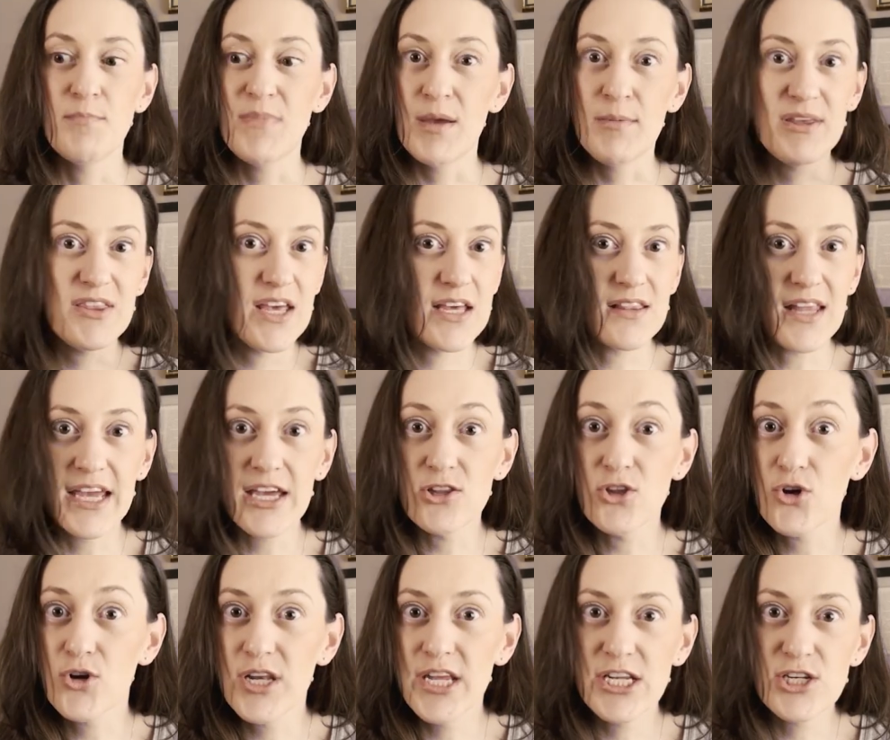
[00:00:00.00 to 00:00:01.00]
Maybe they like
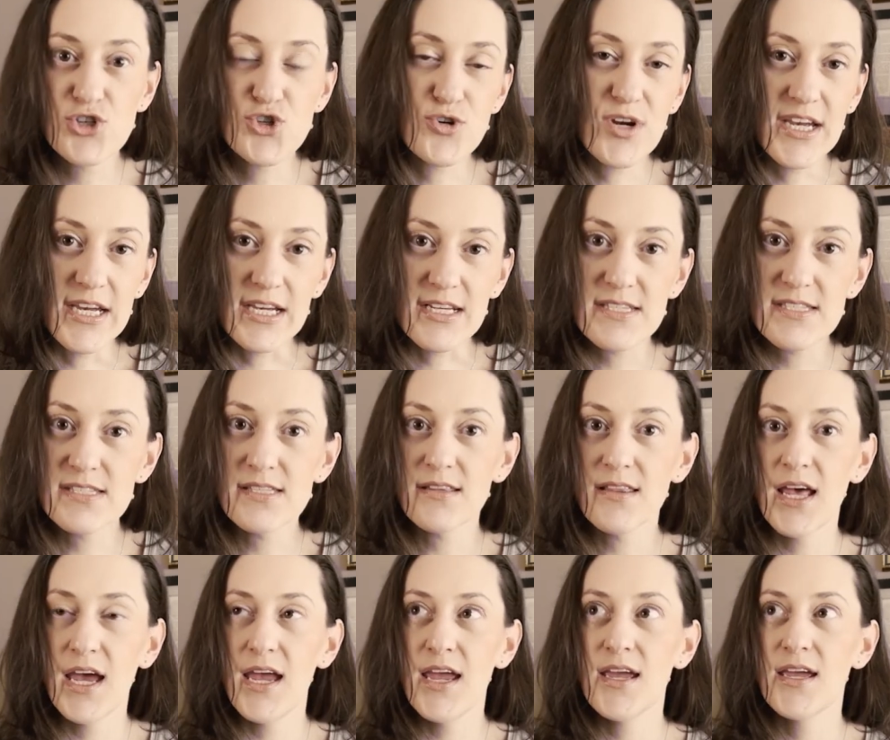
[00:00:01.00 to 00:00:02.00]
learning tricks
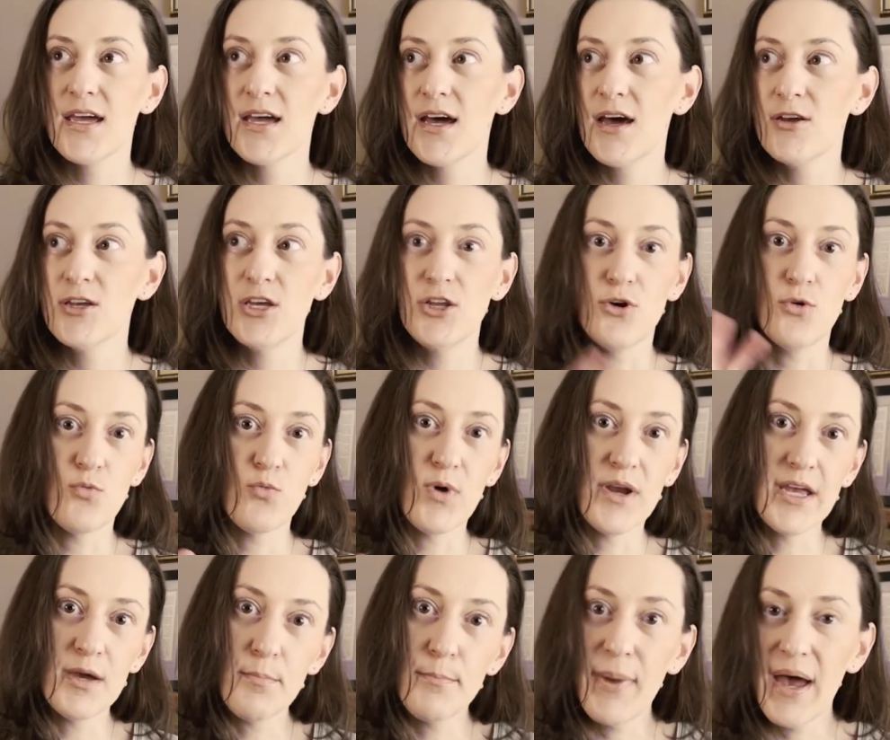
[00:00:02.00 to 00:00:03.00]
like, you know,
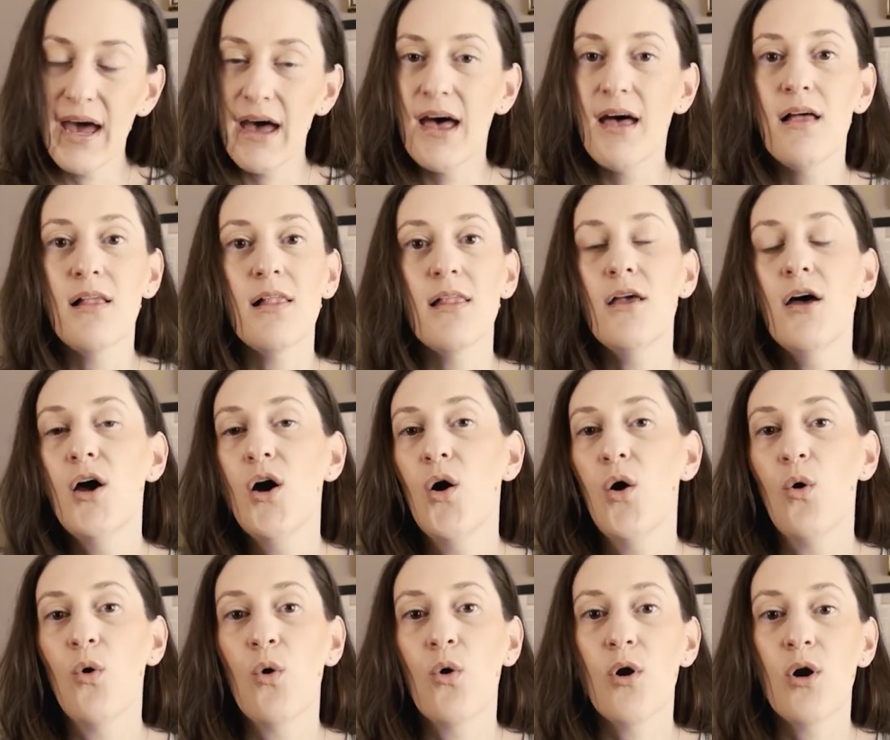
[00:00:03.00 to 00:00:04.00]
ring a bell
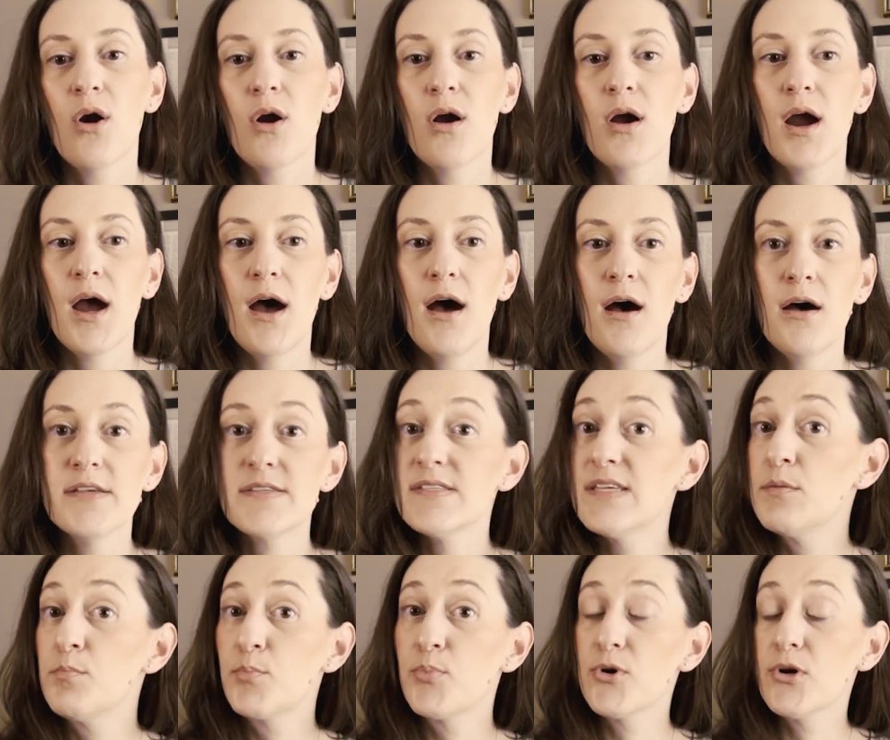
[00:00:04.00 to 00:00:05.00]
or
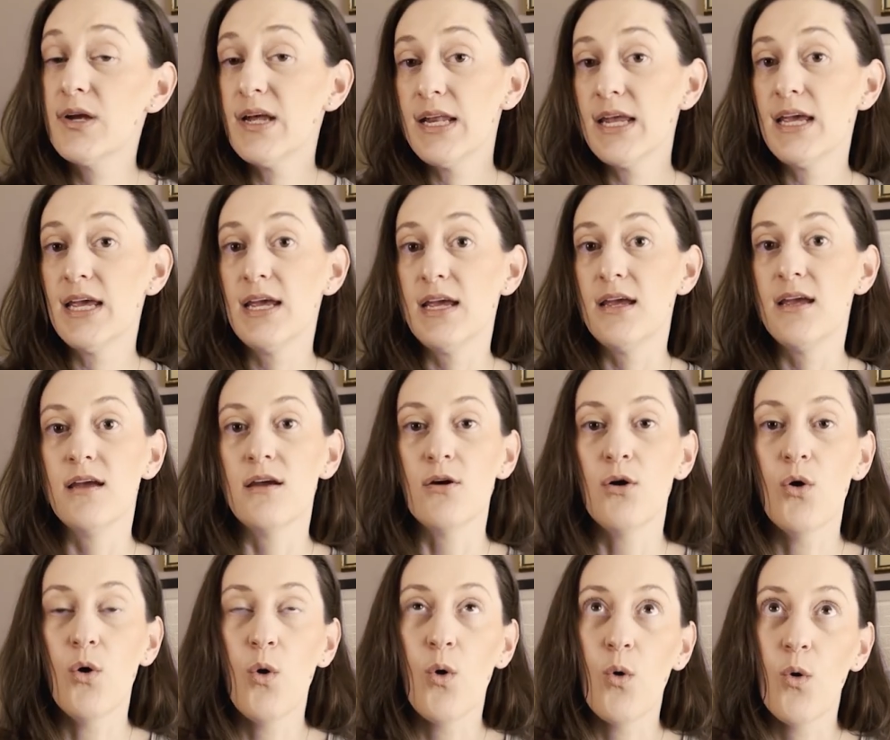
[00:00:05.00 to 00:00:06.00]
sit pretty
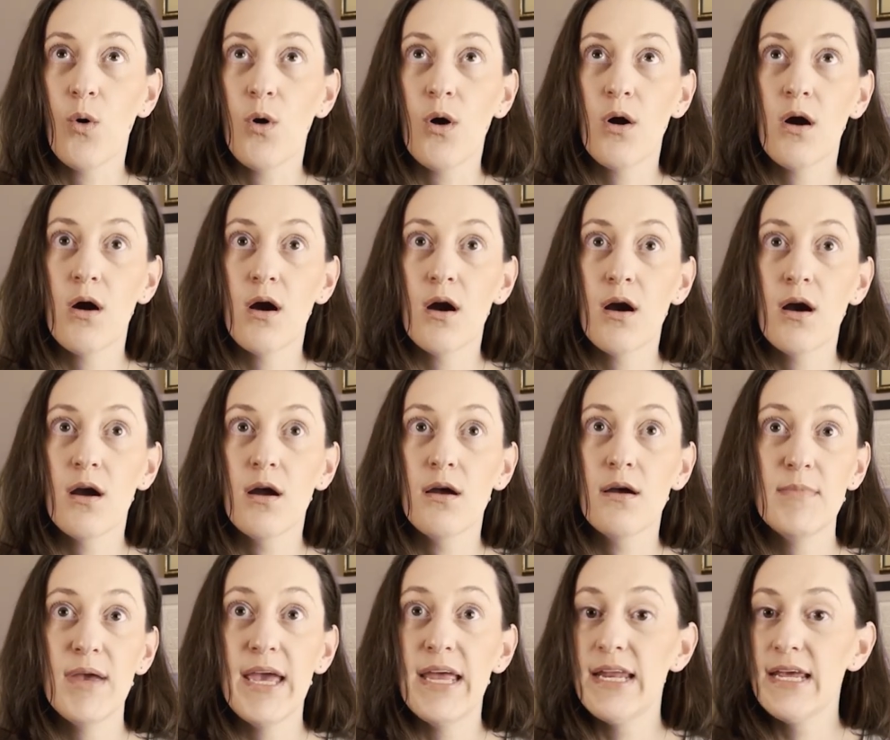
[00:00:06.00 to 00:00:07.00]
or
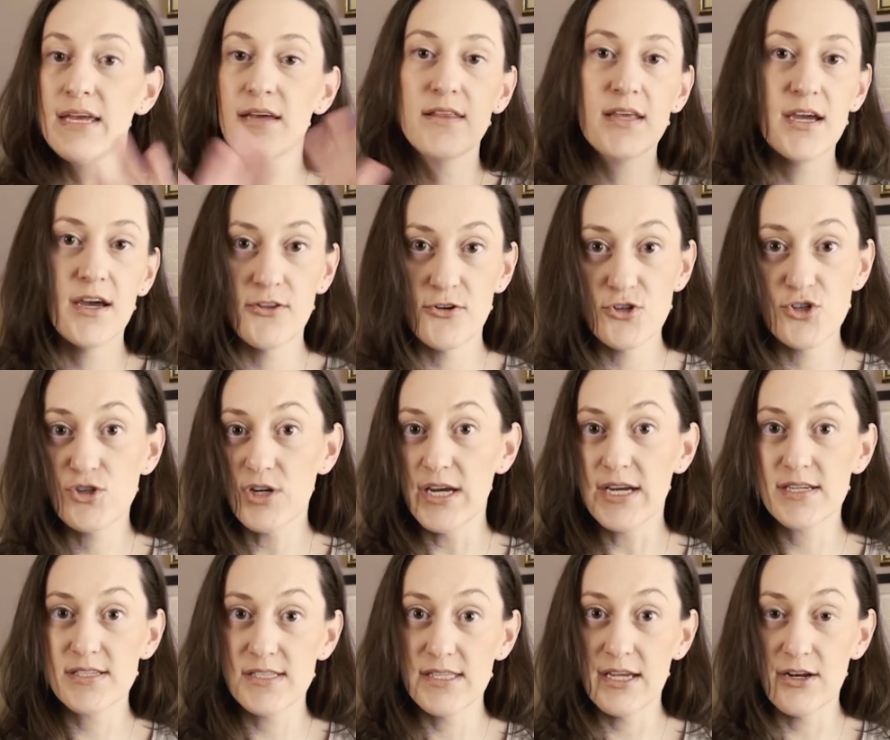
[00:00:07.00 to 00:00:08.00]
any of the other
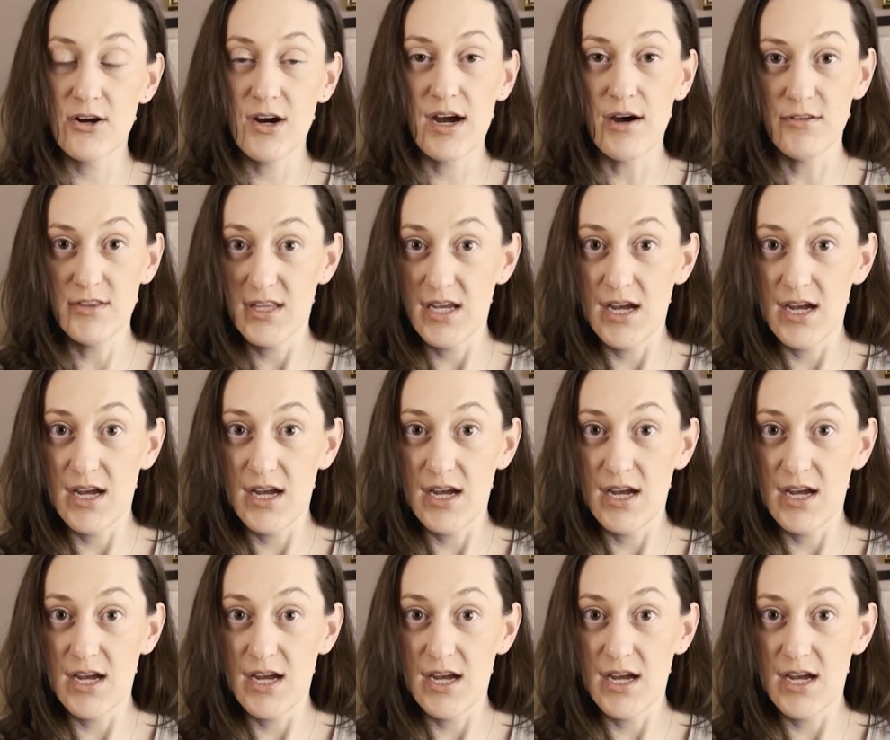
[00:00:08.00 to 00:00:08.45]
tricks that are out